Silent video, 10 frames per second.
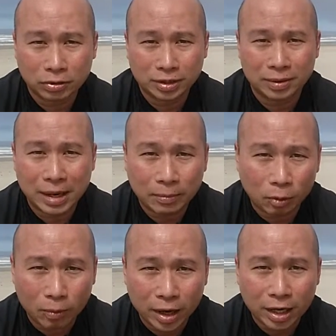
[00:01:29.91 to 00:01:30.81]
to do is to make
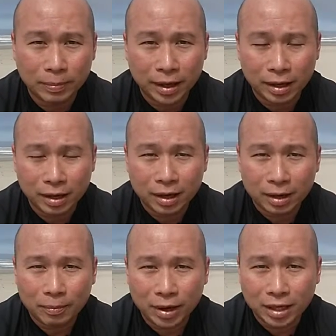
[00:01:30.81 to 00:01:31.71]
more money
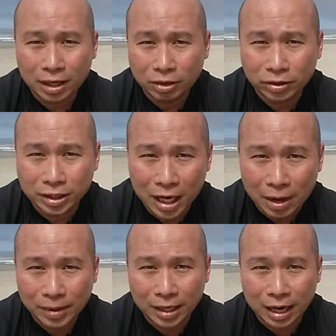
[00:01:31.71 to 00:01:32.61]
by nickel and
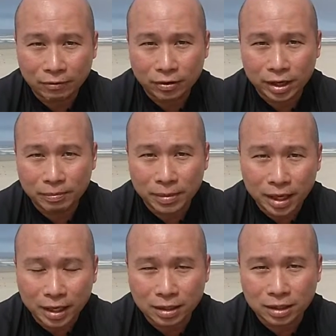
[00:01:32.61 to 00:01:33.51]
diming every
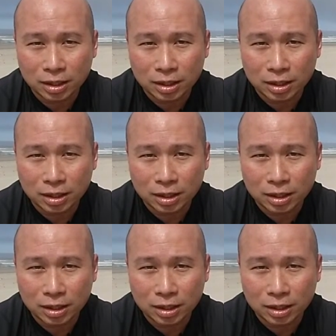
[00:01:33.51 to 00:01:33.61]
minute,